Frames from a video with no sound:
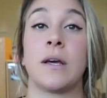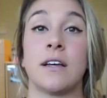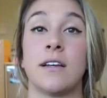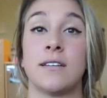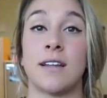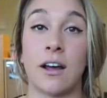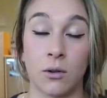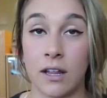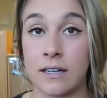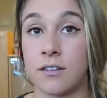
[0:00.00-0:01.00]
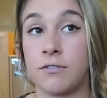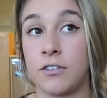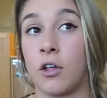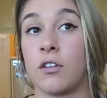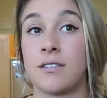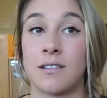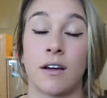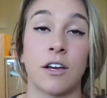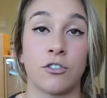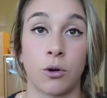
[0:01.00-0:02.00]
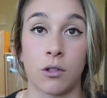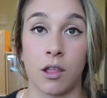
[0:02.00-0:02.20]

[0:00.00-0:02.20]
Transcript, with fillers: because I don't like to feel sluggish or